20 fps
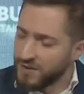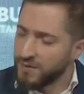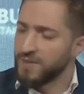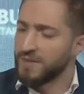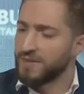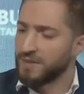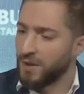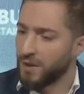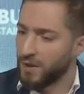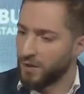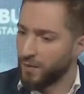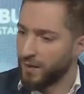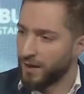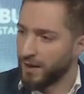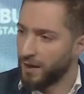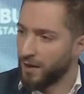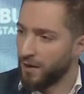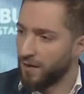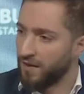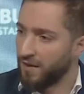Once we start
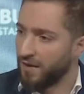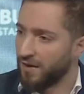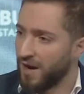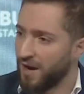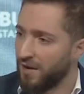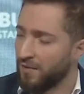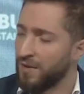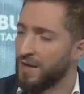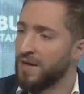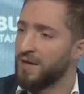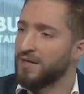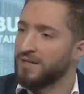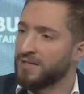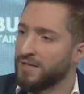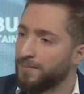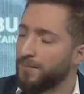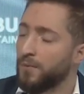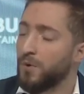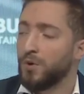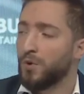working on the ground,
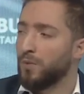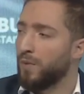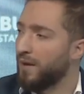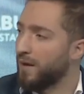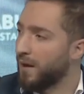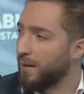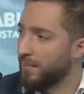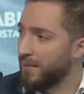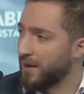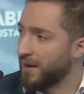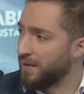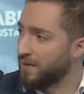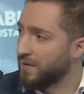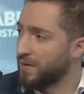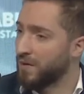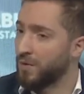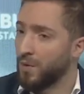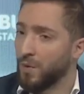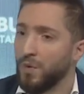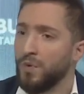support will come
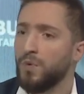later.